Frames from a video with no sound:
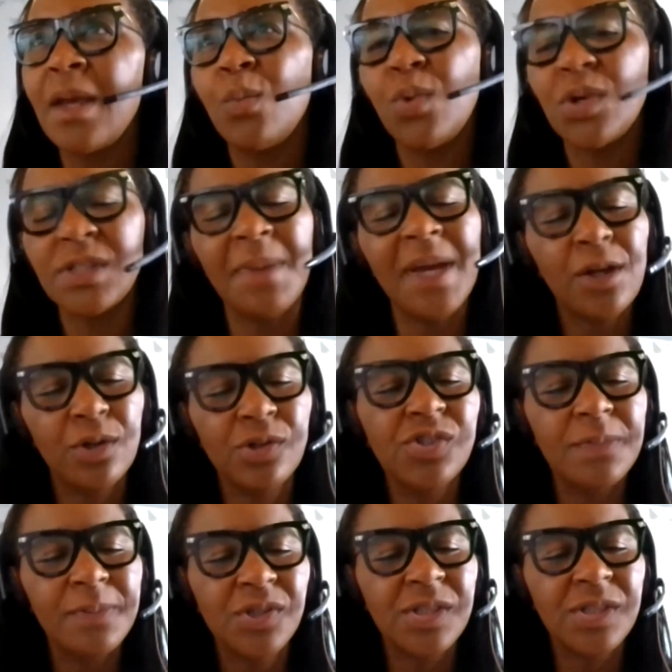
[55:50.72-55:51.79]
What's my
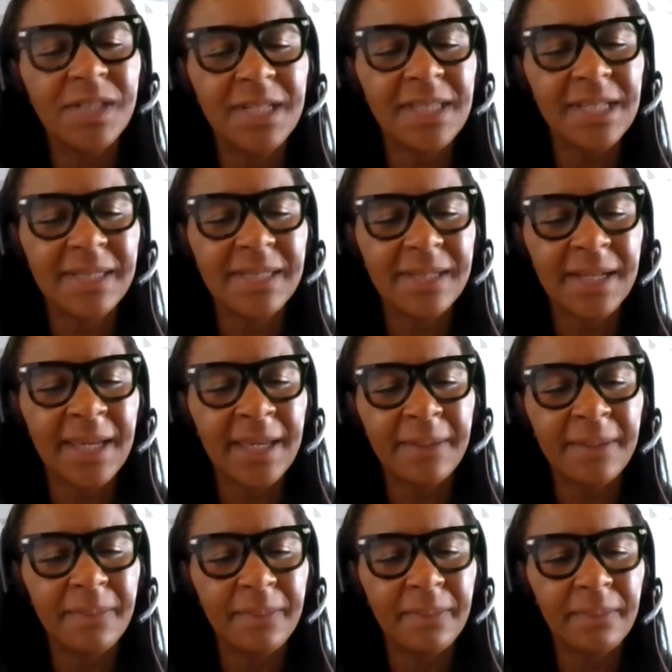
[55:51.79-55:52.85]
contribution to this
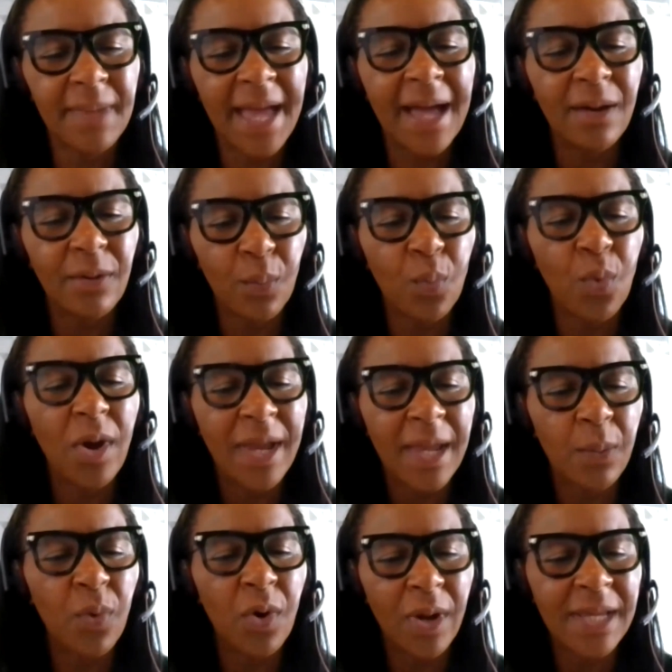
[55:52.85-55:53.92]
team? What
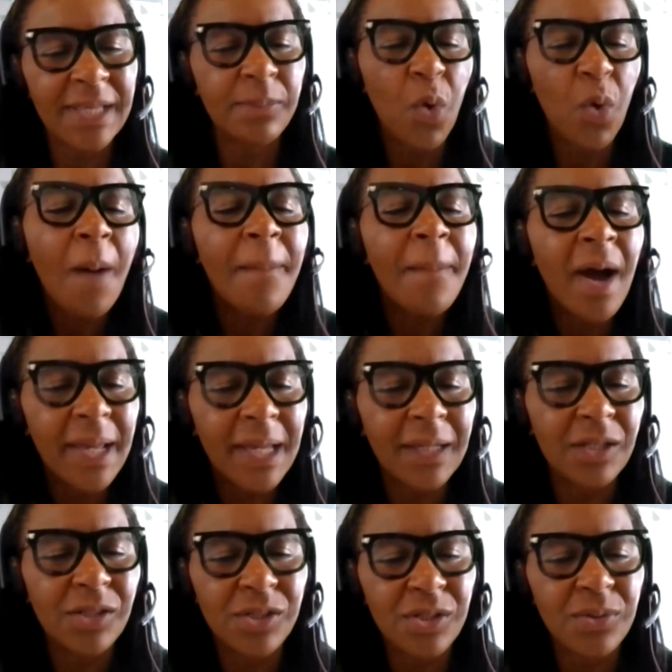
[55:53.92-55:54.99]
am I
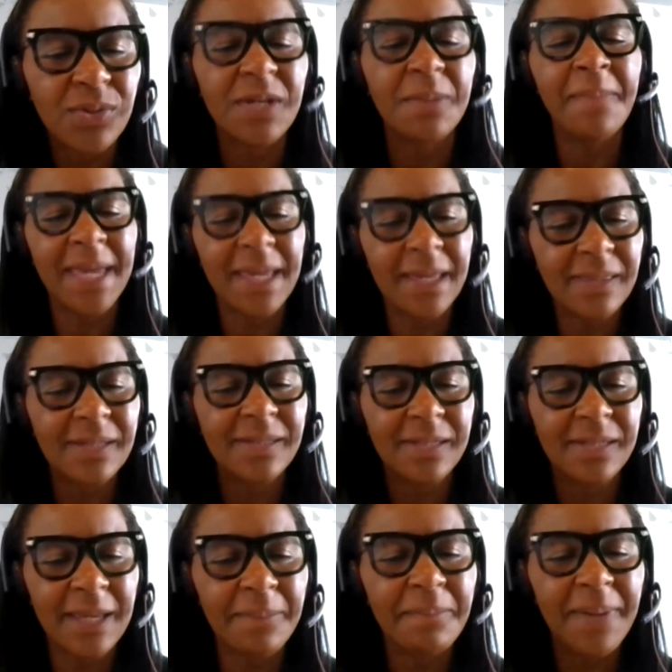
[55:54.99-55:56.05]
going to do to make this
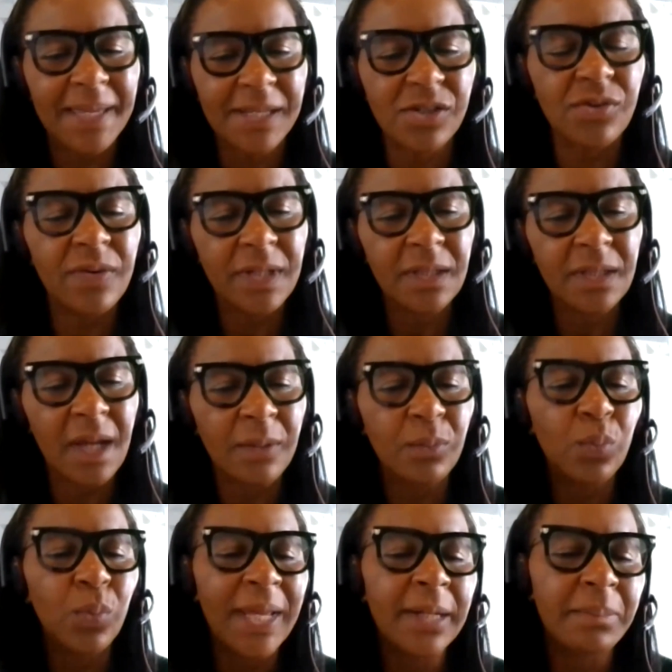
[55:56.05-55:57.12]
team better and
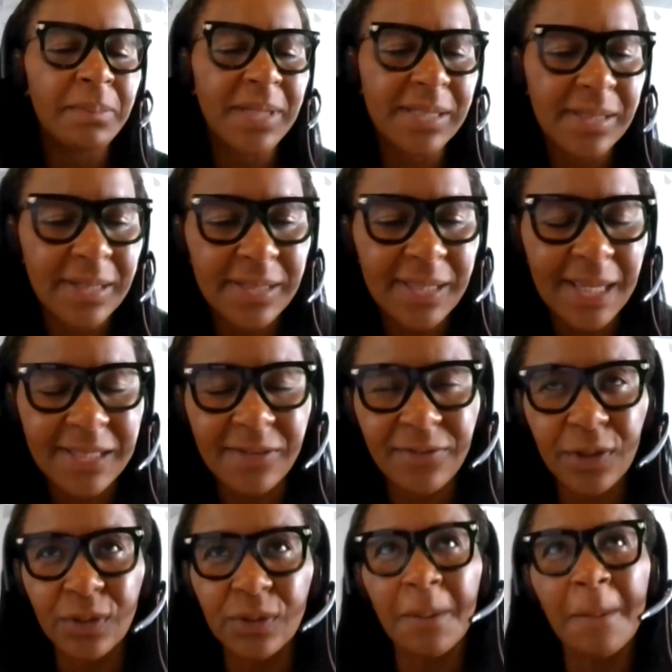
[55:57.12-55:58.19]
win and be
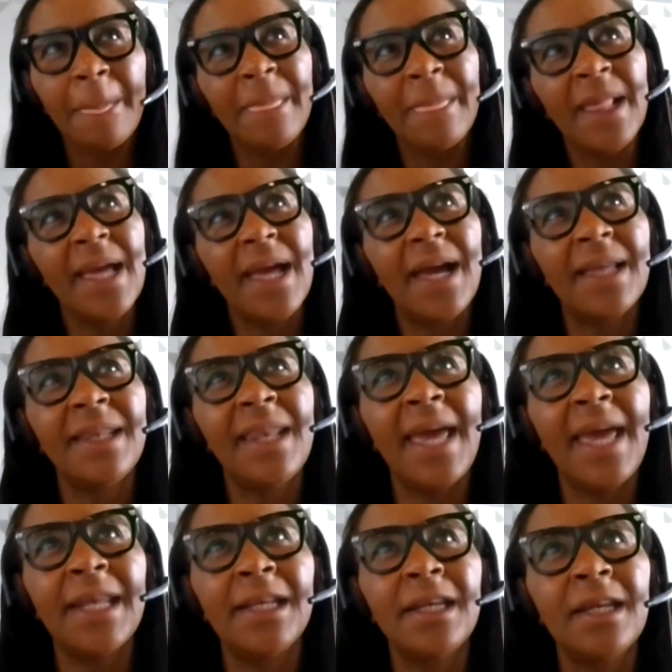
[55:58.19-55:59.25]
successful? And
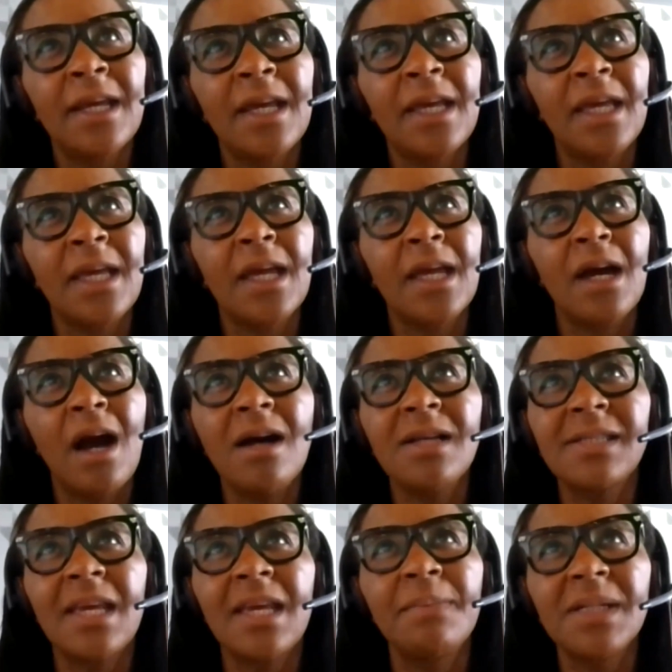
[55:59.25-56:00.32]
then
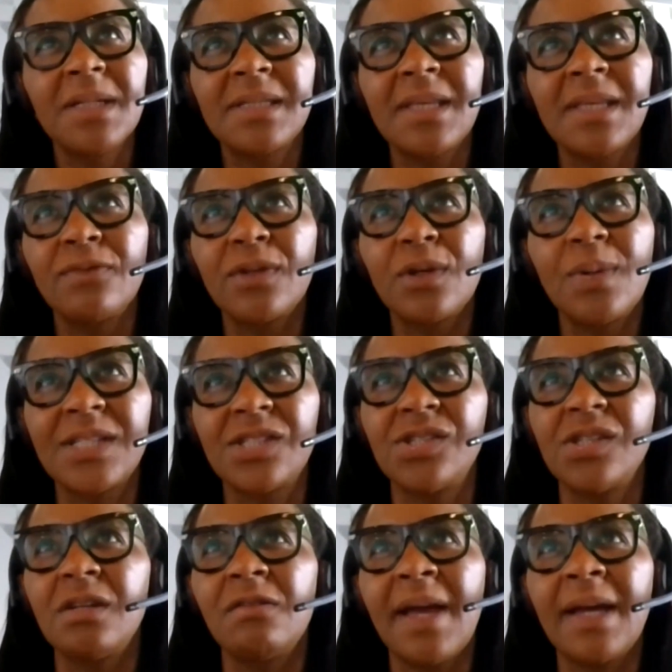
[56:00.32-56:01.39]
asking myself the
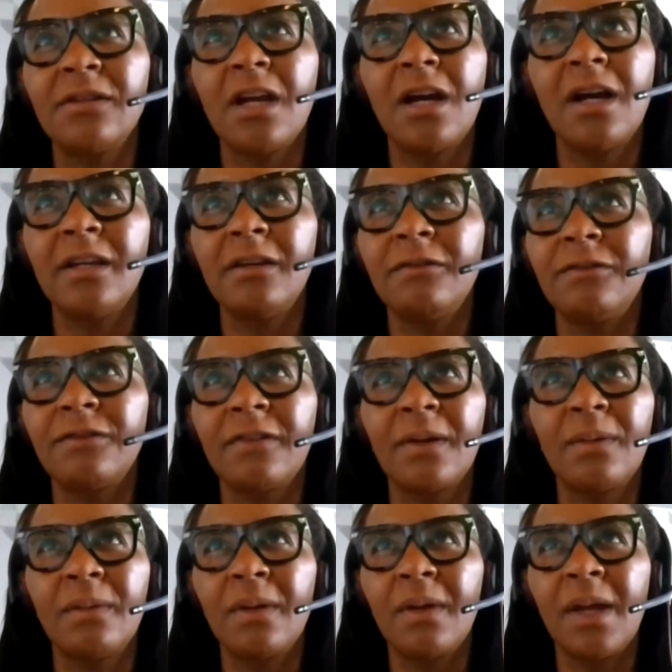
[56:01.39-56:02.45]
question around kind of,
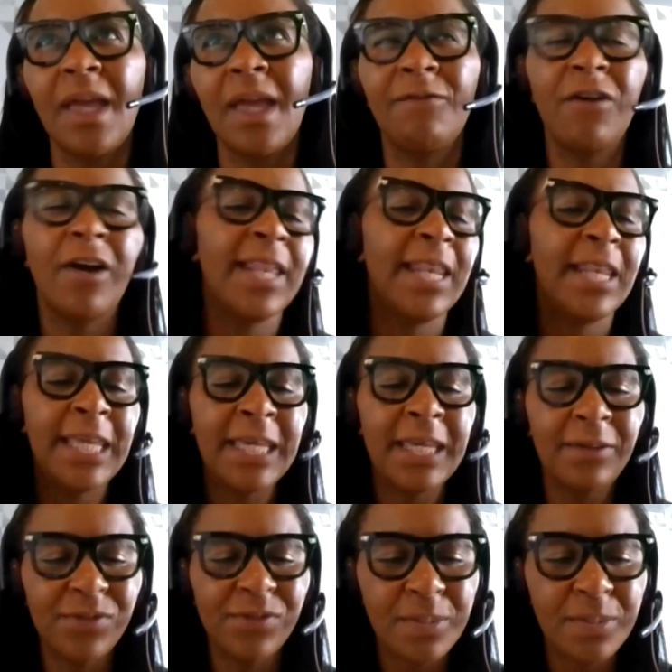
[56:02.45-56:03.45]
if I leave